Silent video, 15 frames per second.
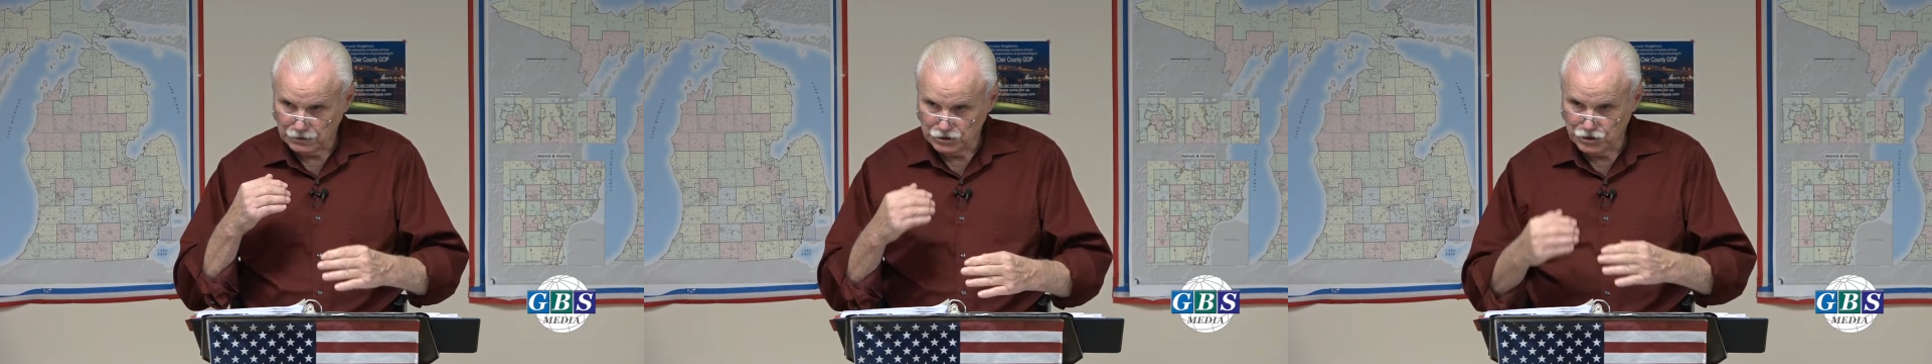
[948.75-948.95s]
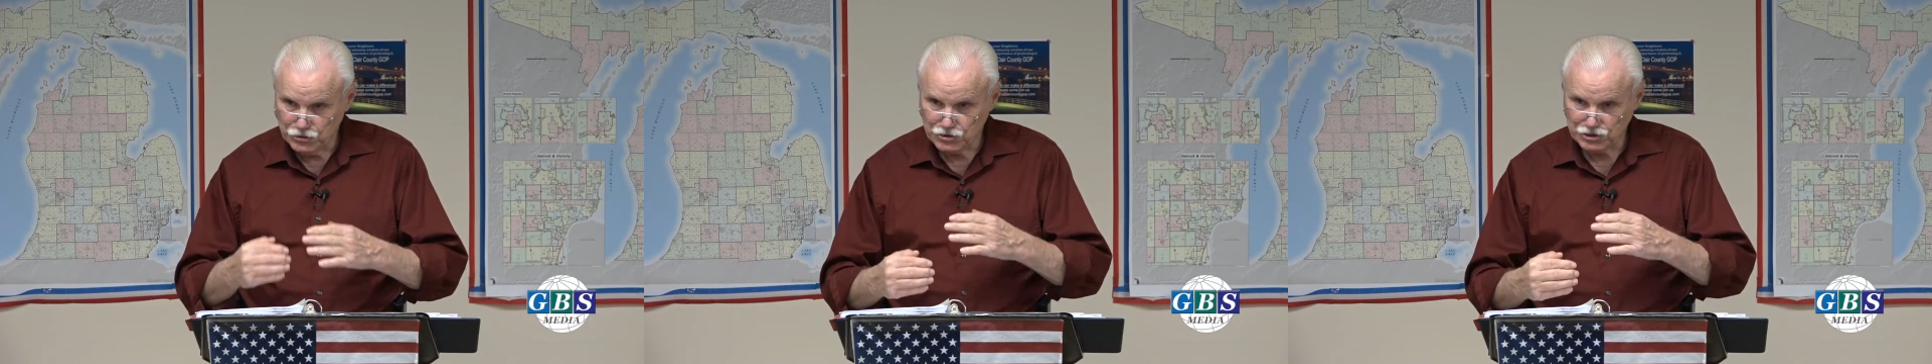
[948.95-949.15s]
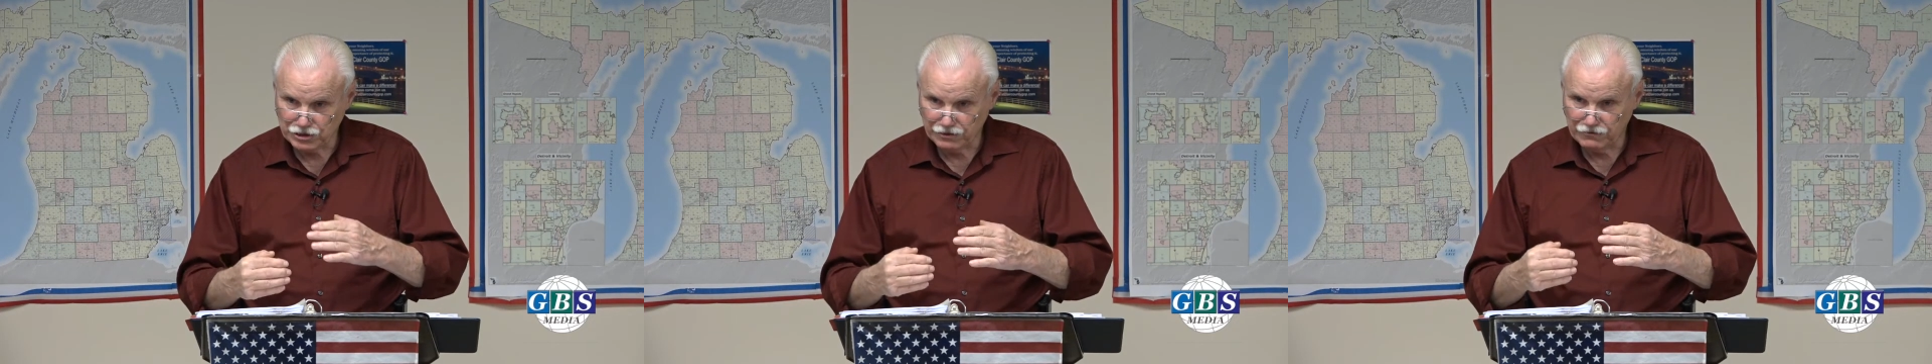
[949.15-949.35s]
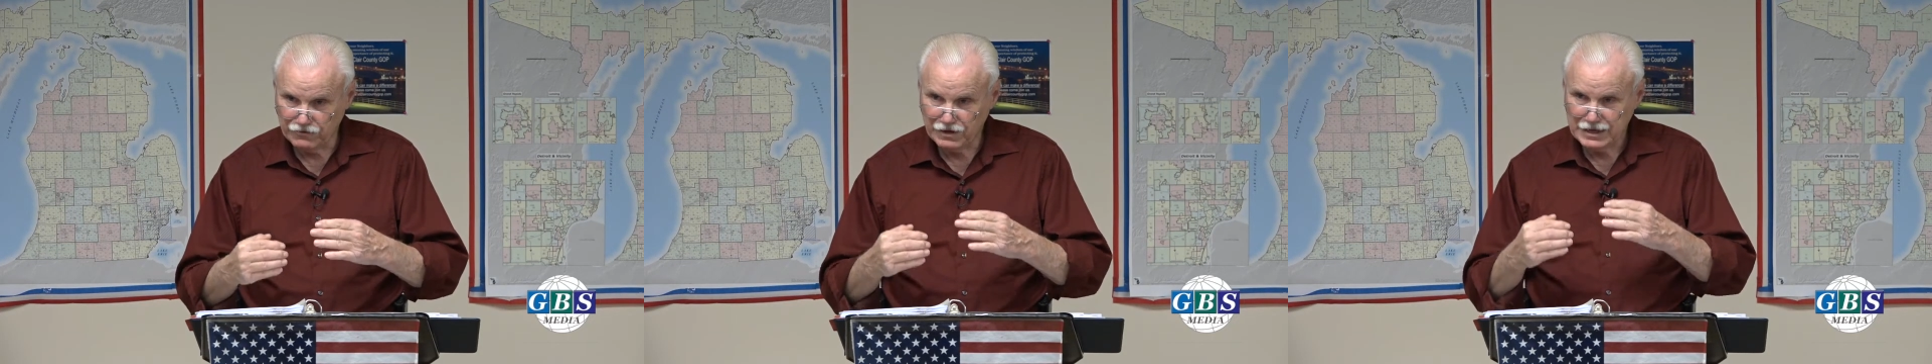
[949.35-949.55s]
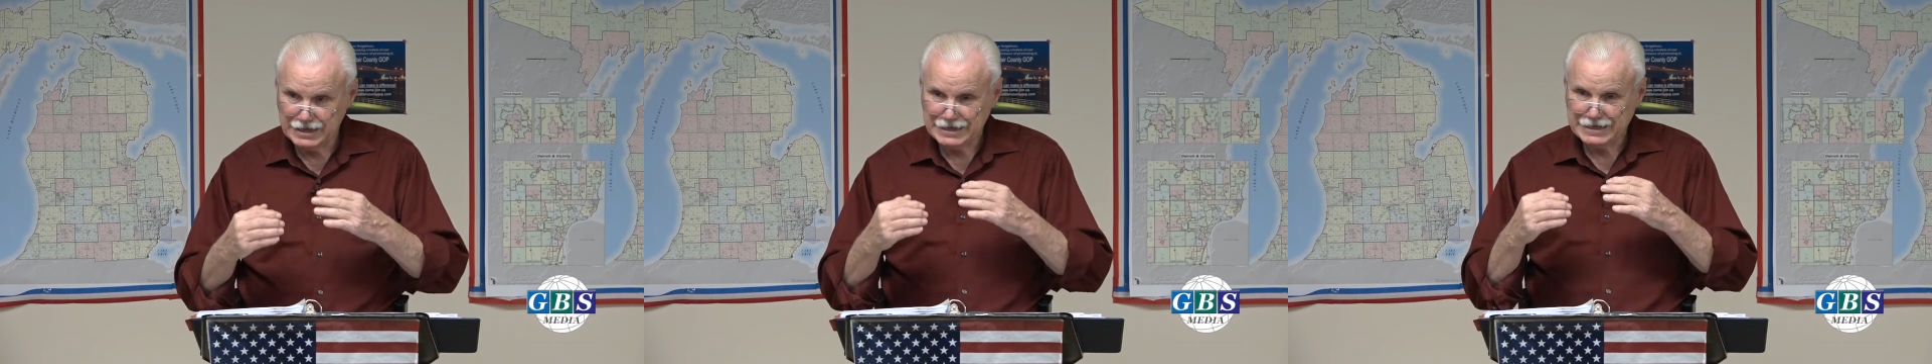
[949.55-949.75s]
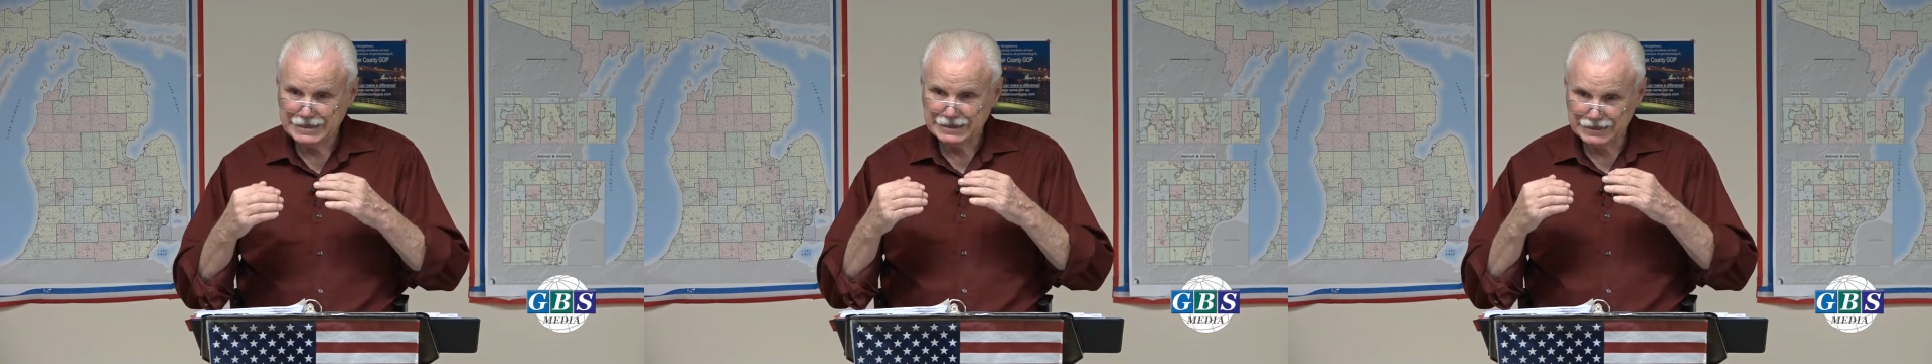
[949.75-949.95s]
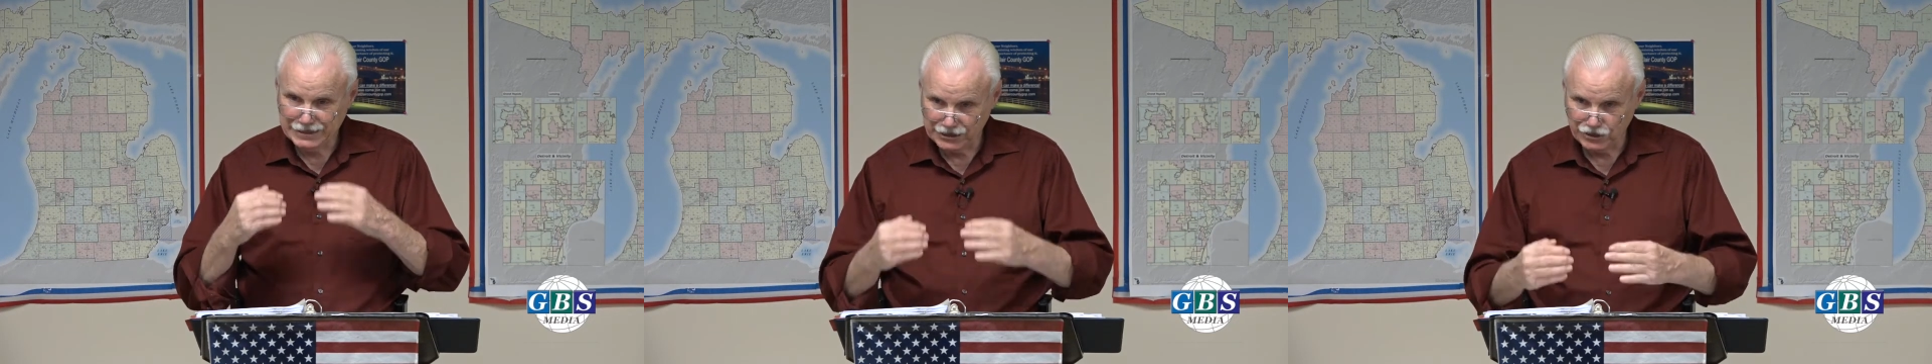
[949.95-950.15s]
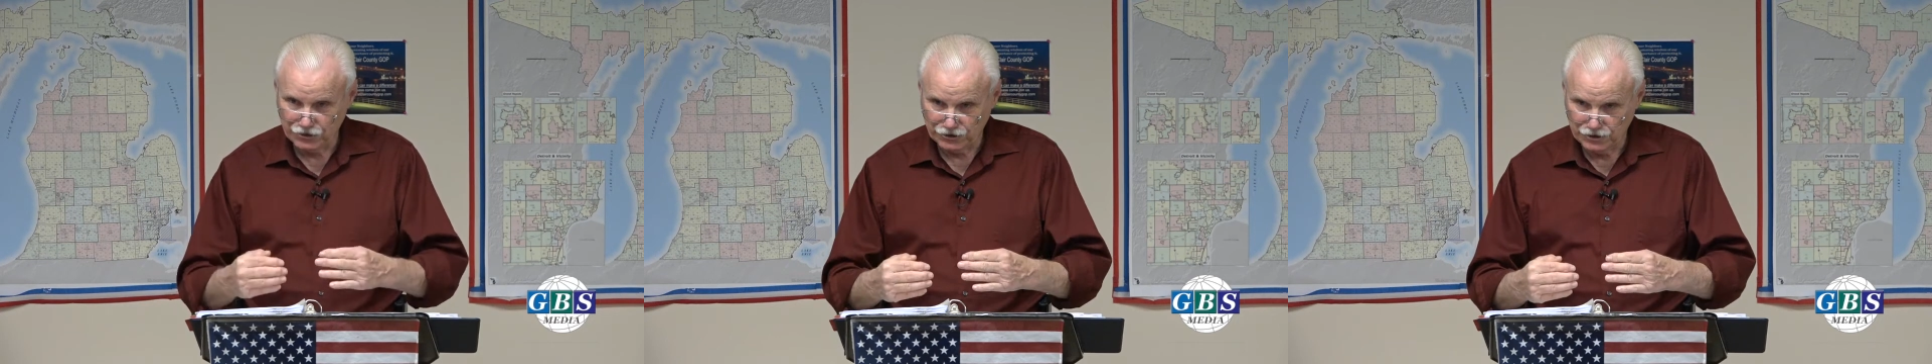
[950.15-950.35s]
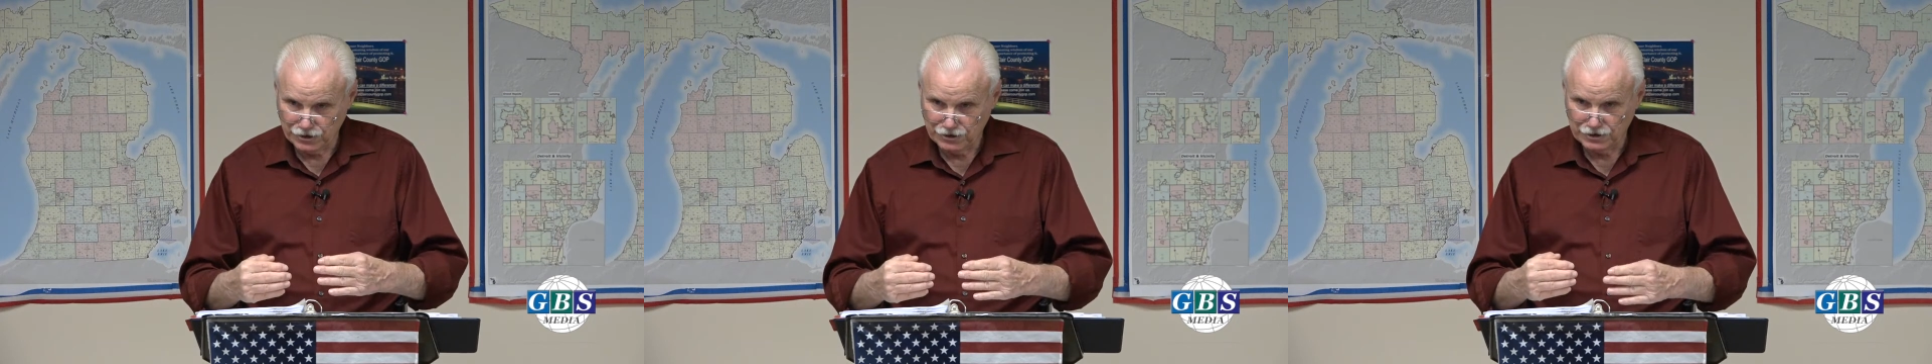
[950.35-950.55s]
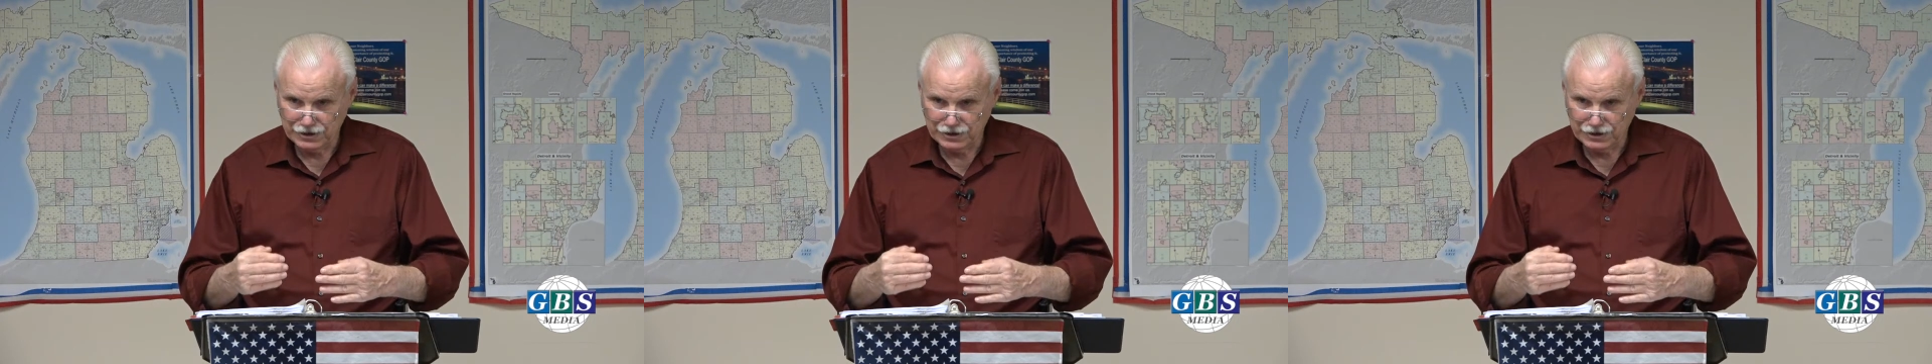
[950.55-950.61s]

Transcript: use of liquor,